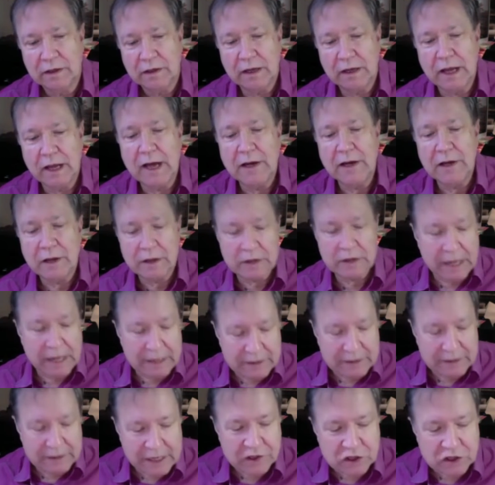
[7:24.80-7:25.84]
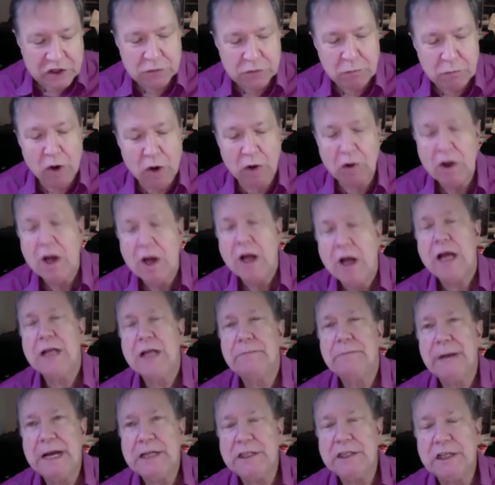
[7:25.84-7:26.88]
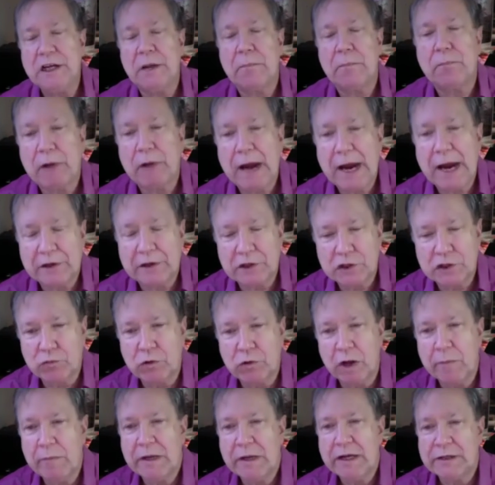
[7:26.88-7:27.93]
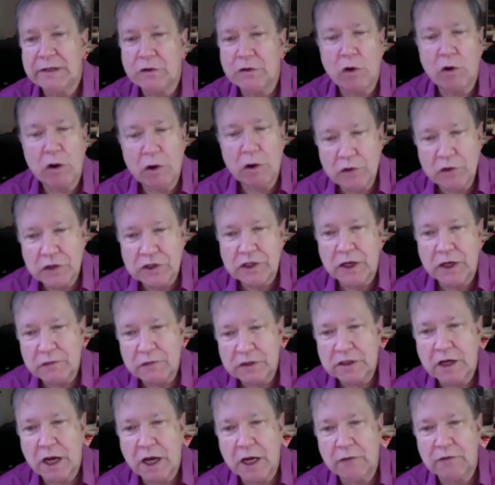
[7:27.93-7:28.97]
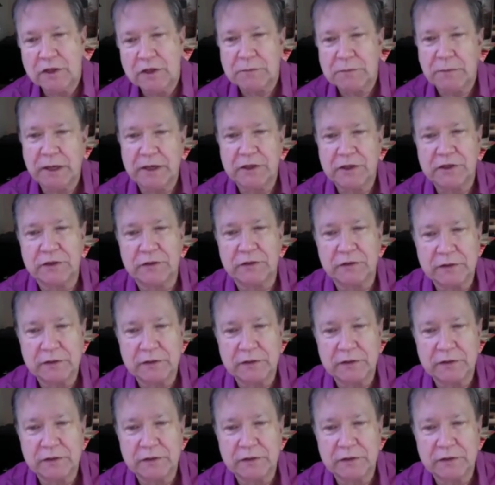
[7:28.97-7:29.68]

And it's small. It's basically a practice run because all this stuff is kind of expensive.